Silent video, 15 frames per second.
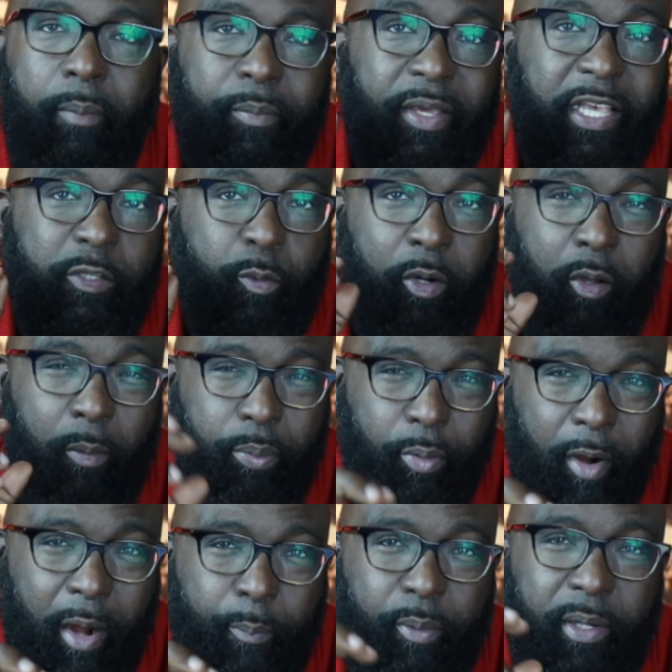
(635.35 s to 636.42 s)
because we don't
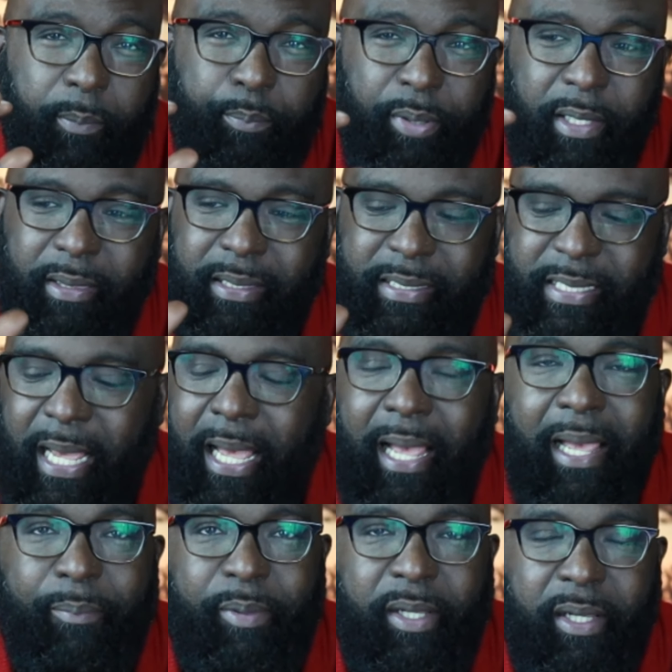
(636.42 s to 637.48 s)
properly put the
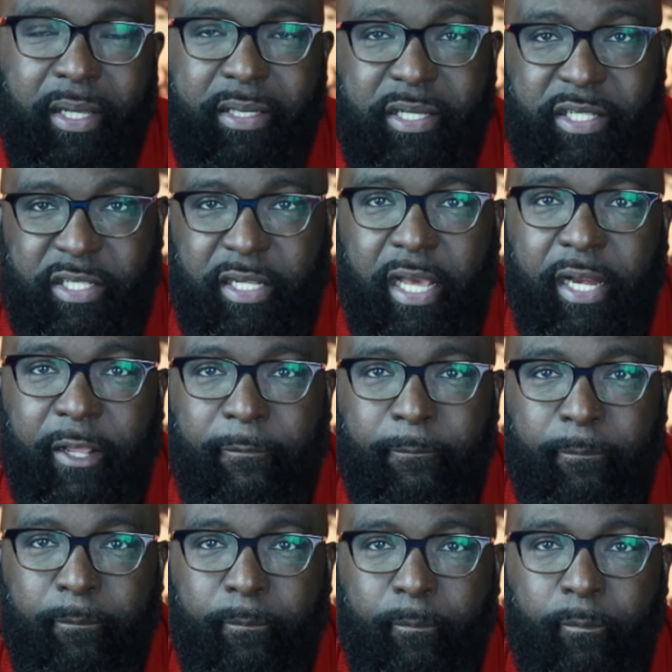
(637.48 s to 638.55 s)
time in to study,
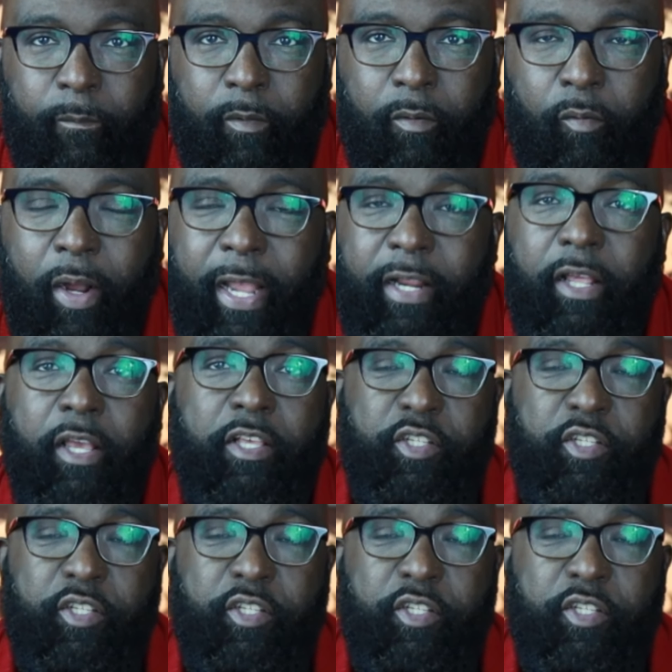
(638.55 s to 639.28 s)
right?